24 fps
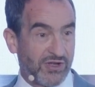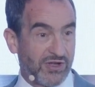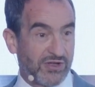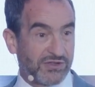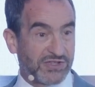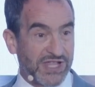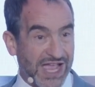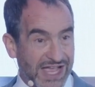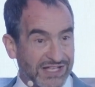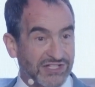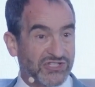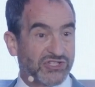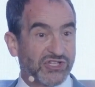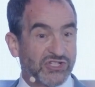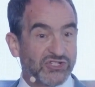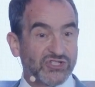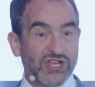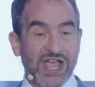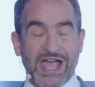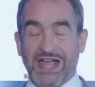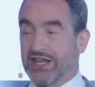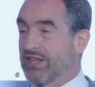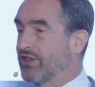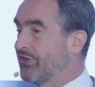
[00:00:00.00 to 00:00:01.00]
That's the
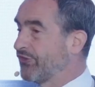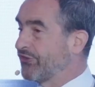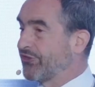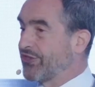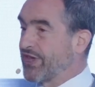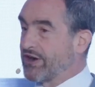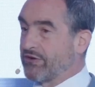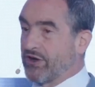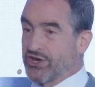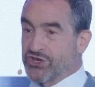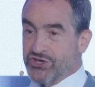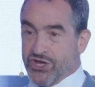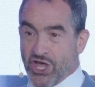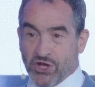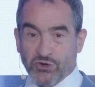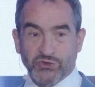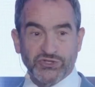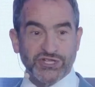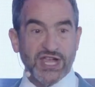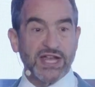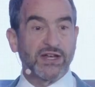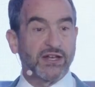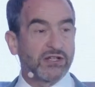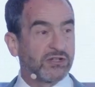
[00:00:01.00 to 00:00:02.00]
challenge. There are no
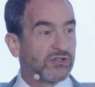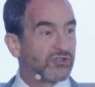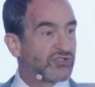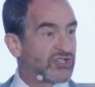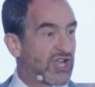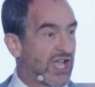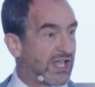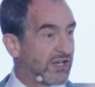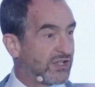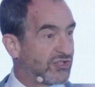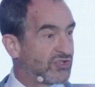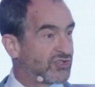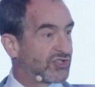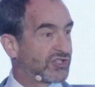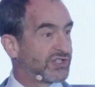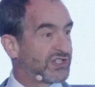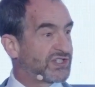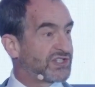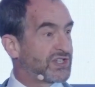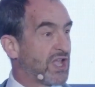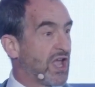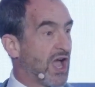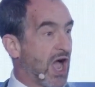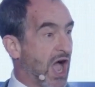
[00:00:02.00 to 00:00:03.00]
technical
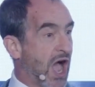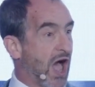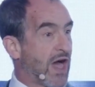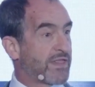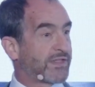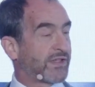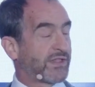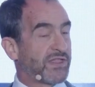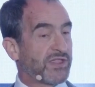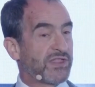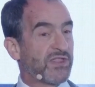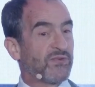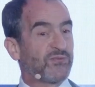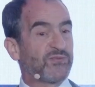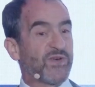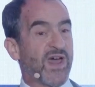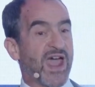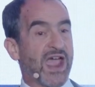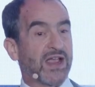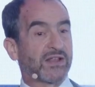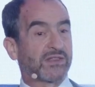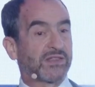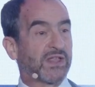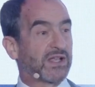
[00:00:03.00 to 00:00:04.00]
challenges other than the
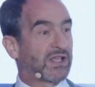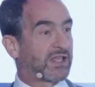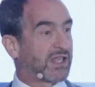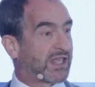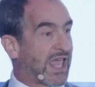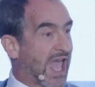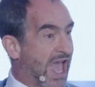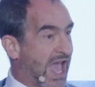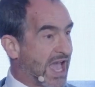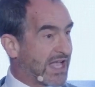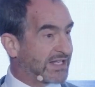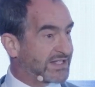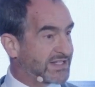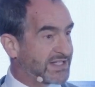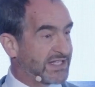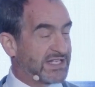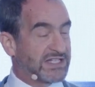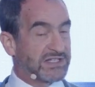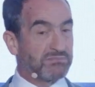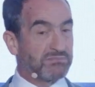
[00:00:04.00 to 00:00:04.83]
fact that gas is